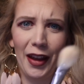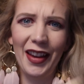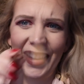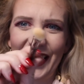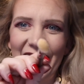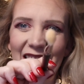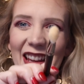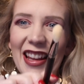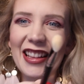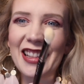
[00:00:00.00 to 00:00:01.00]
but
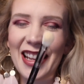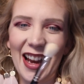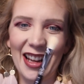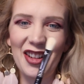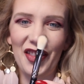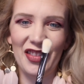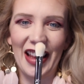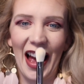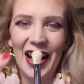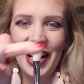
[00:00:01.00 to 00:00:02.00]
it's kind of
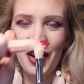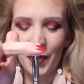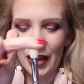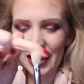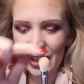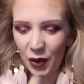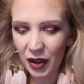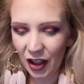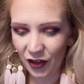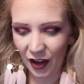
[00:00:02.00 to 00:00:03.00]
flat, but it's still
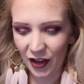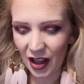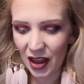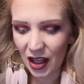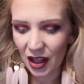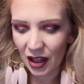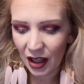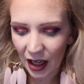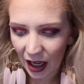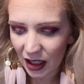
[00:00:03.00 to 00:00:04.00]
really fluffy at the
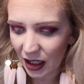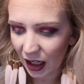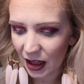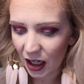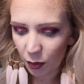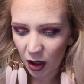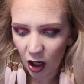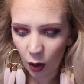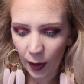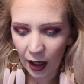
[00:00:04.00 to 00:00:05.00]
end. And I think I'm going
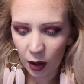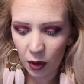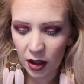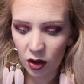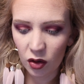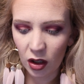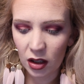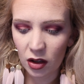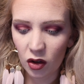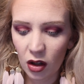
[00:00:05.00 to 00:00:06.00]
to go back in with this
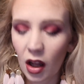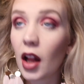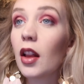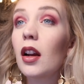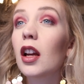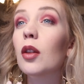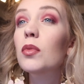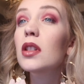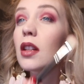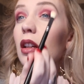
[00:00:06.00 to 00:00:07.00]
transition color, and
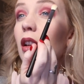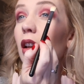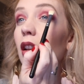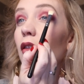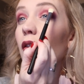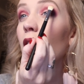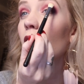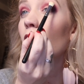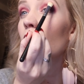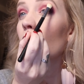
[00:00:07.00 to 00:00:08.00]
I'm just going to kind of
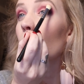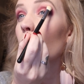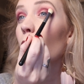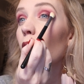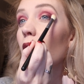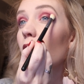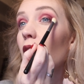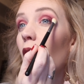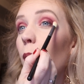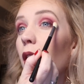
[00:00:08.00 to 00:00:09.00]
bring
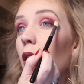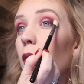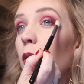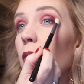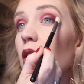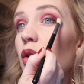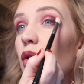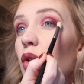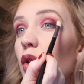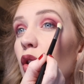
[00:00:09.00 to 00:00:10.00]
it up a little bit. I'm being
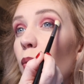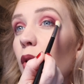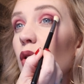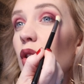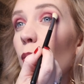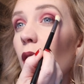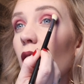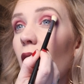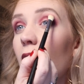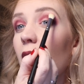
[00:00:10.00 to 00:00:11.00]
super,
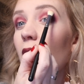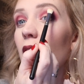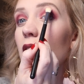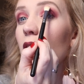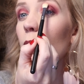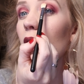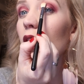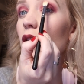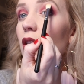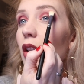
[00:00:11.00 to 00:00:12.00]
super light-handed, but
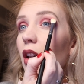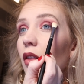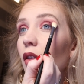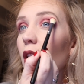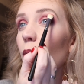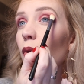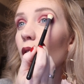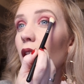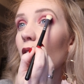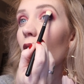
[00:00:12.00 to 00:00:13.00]
I just kind of want to
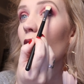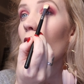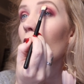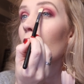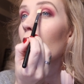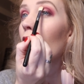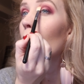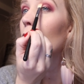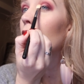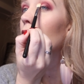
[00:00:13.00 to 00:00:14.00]
bring that color up